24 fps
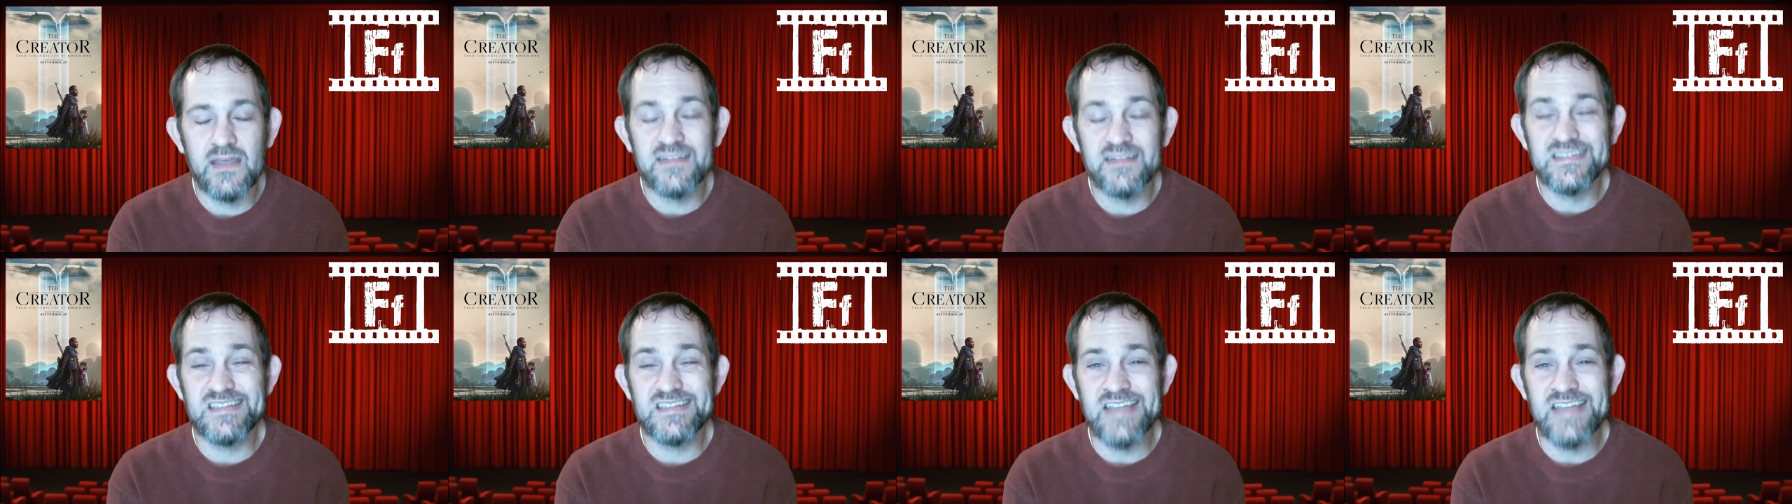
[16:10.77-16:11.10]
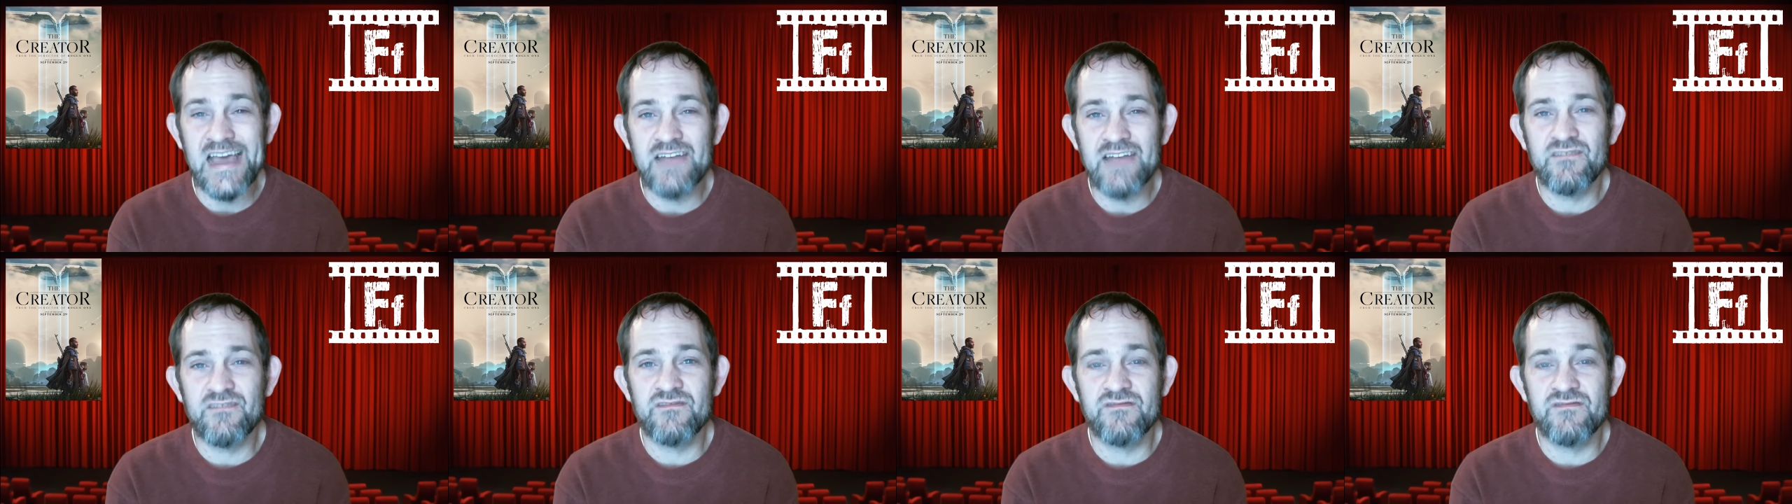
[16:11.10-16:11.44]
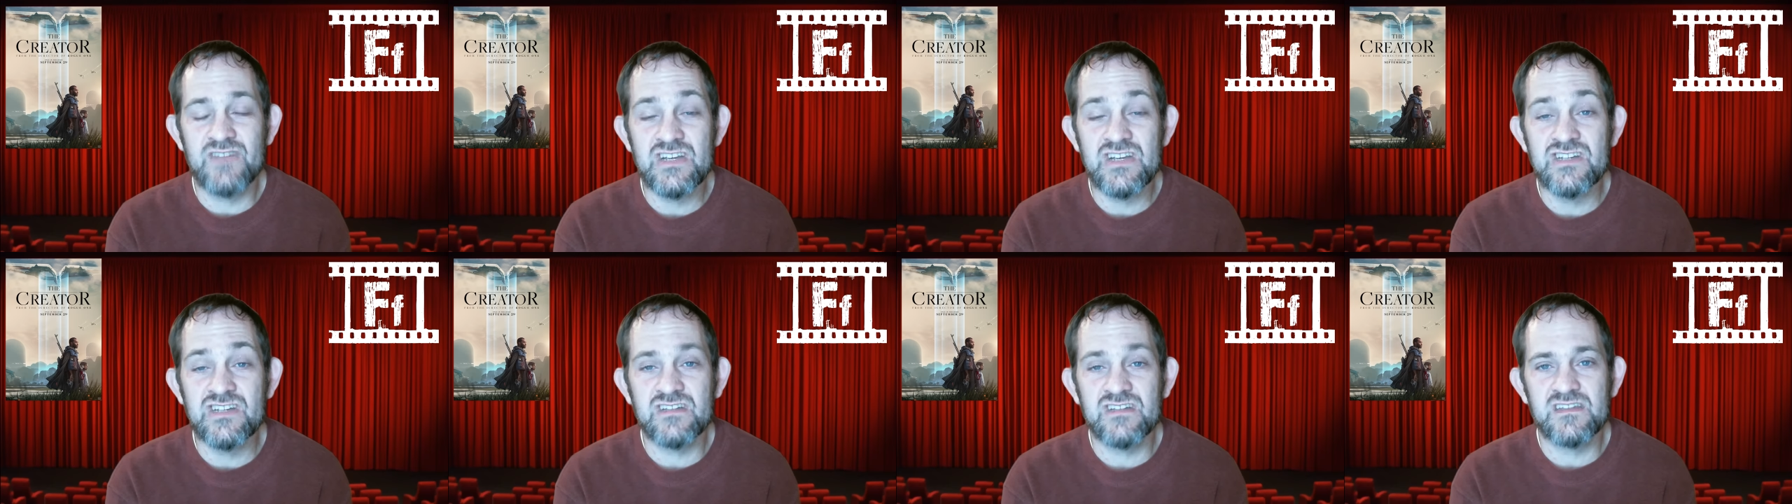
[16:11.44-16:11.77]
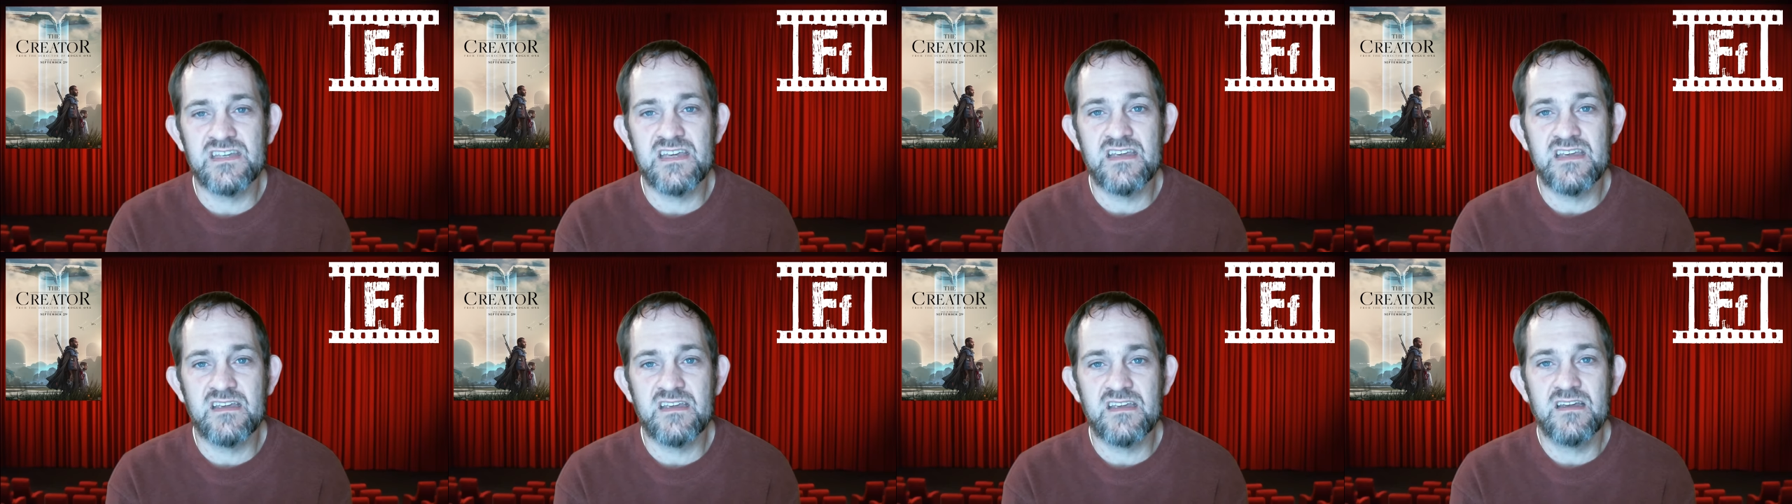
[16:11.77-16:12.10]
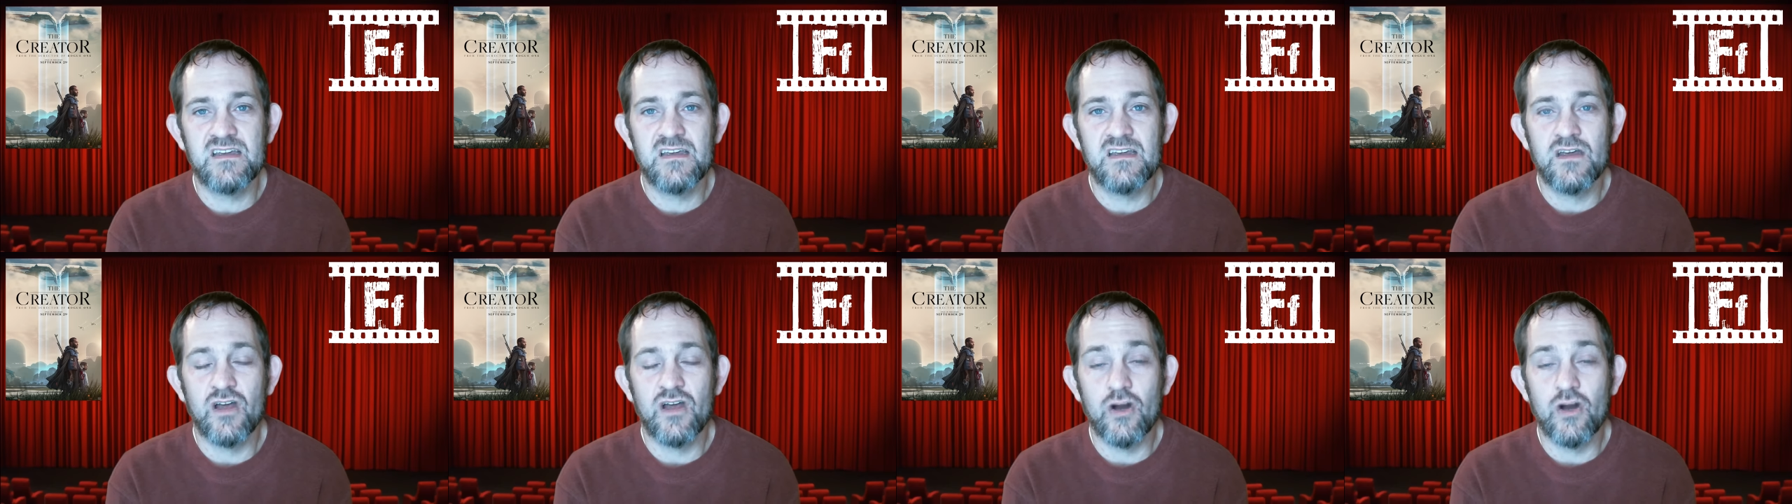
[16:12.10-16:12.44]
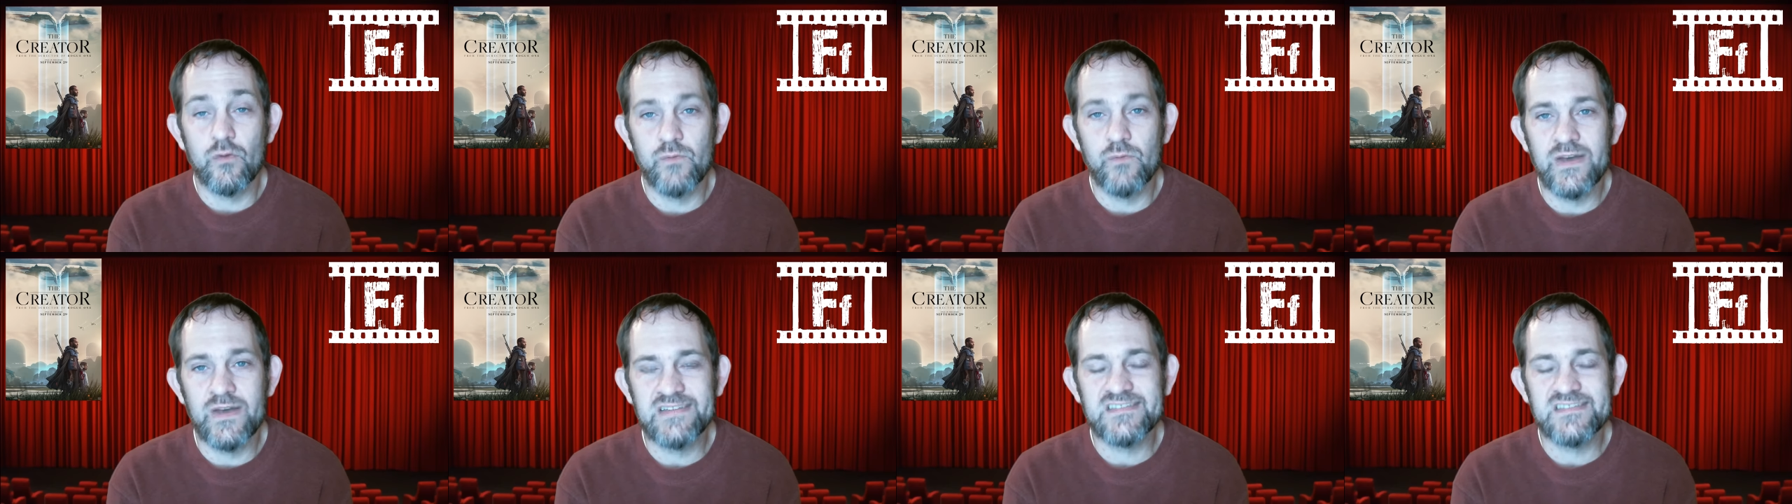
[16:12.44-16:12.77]
It's that visually
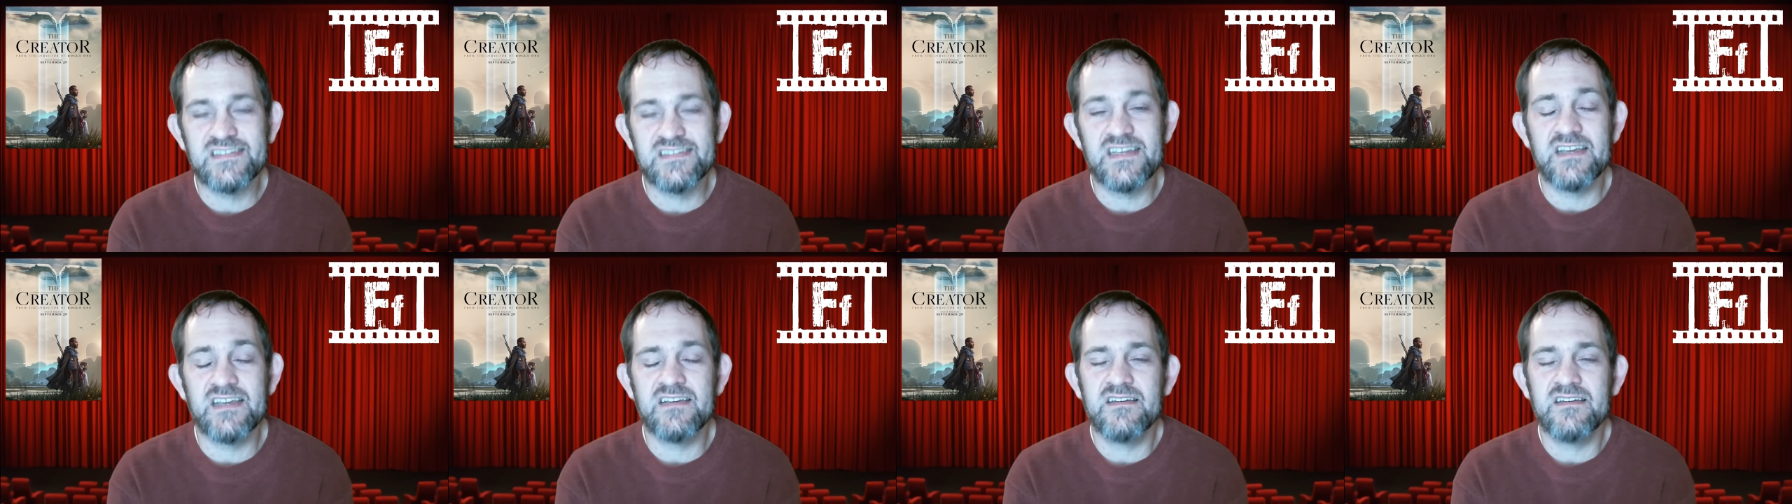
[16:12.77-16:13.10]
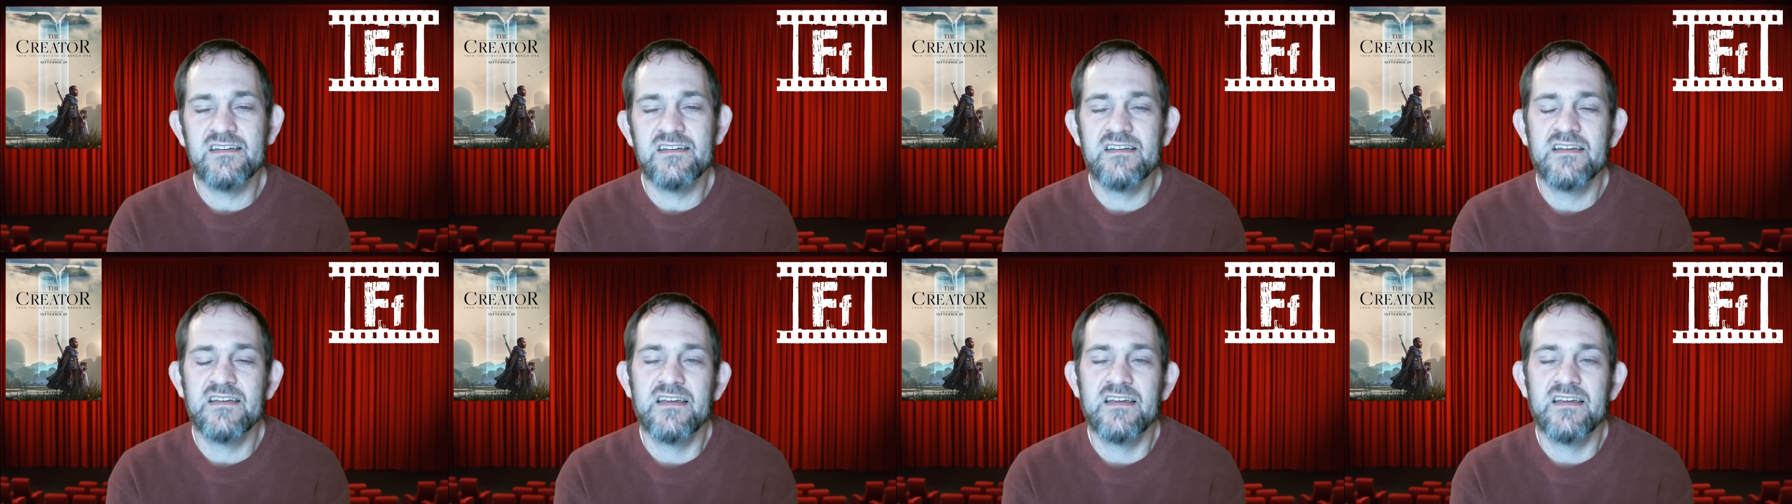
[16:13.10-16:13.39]
arresting,